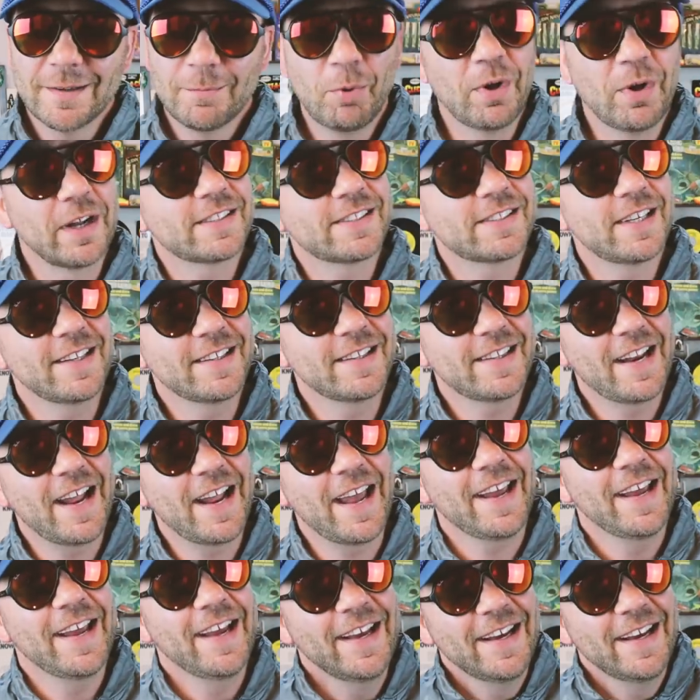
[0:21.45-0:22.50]
Pretty excited
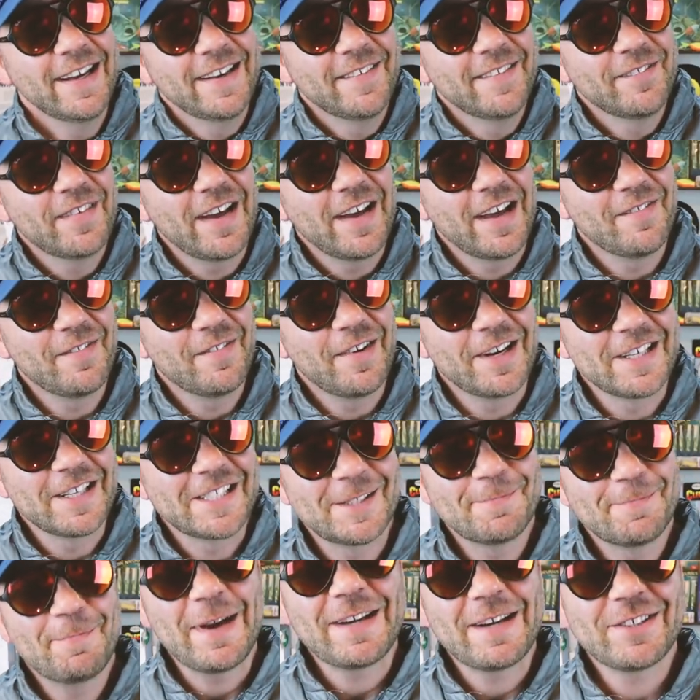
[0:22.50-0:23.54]
today. Got a very
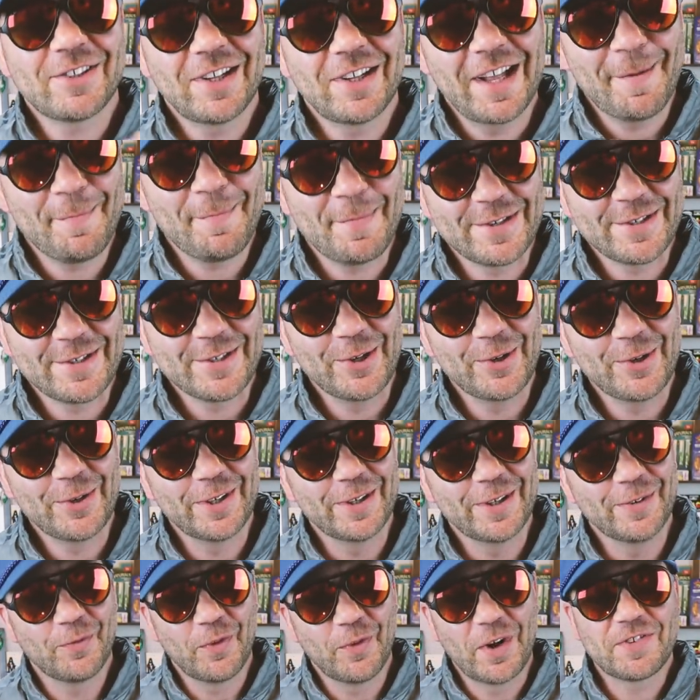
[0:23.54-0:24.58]
special episode
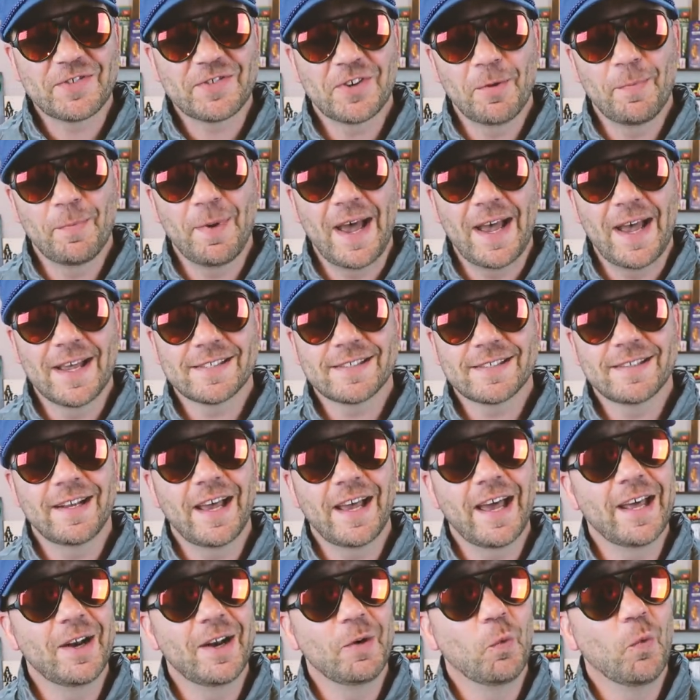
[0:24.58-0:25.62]
of Retro Bassin',
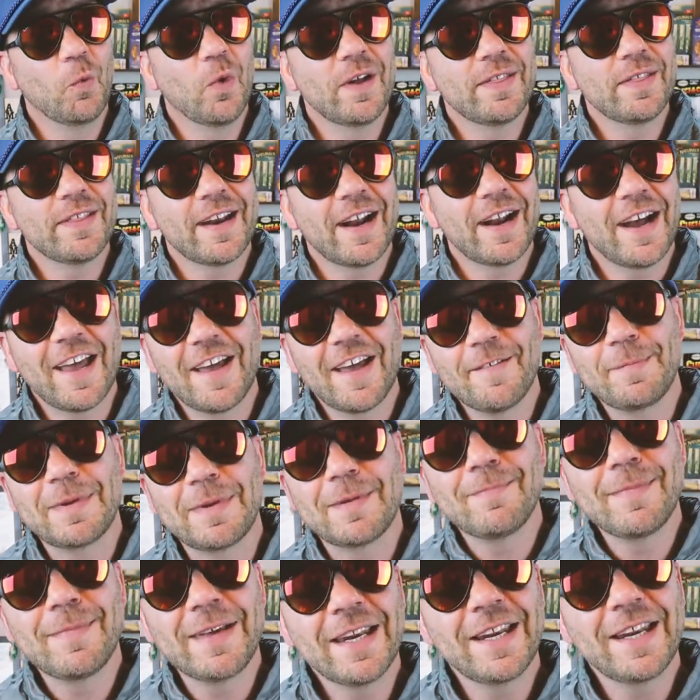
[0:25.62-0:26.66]
and one that I have
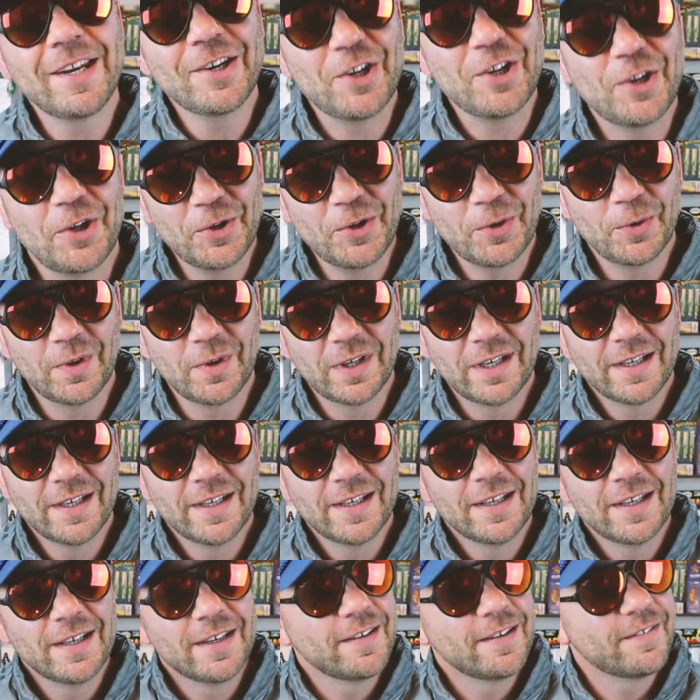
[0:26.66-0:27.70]
been meaning to do
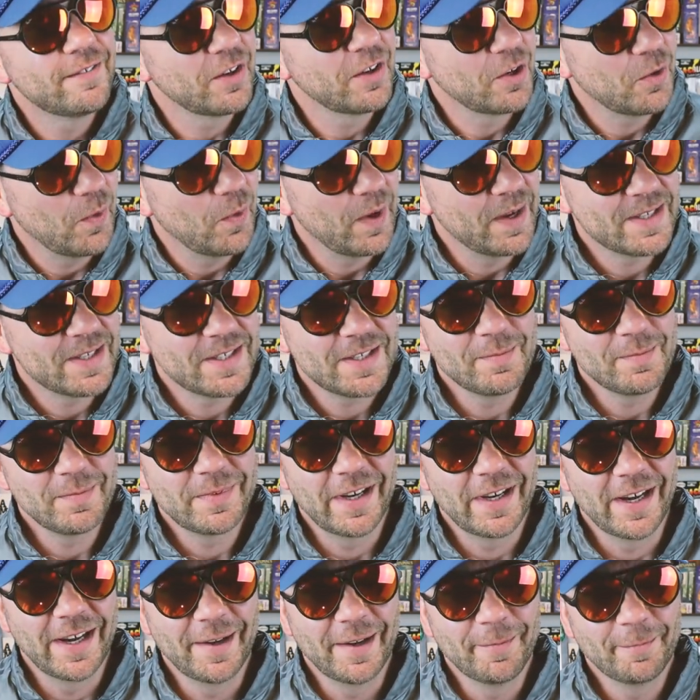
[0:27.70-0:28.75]
for quite some
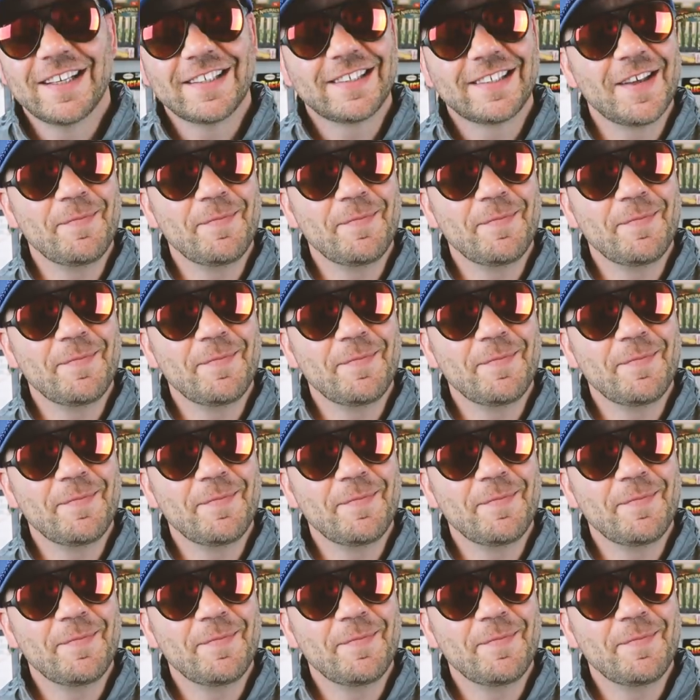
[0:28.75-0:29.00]
time.